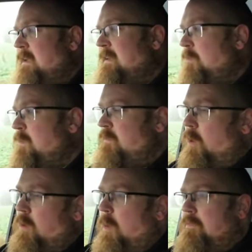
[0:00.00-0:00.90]
Now we've
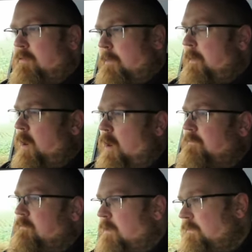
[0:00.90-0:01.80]
not got proper
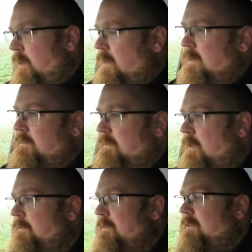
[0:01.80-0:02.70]
off-road tyres
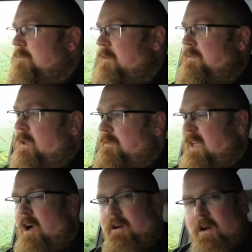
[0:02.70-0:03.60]
on this Musso. They
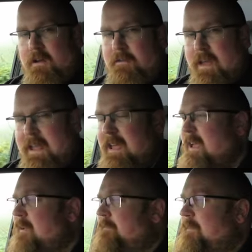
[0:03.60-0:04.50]
are kind of a
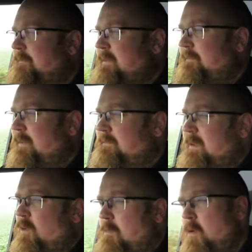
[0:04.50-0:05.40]

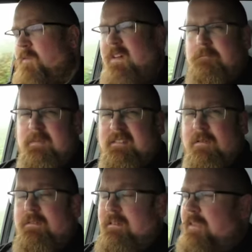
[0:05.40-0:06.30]
50-50 or more of a
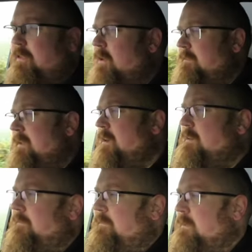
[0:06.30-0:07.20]
70-30
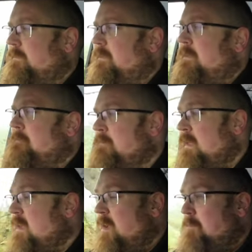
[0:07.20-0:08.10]
kind of feel to them.
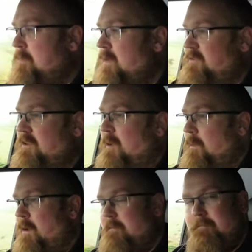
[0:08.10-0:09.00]
But do you know
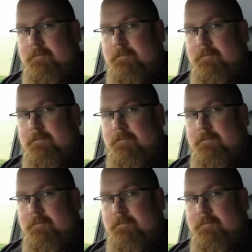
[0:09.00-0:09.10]
what?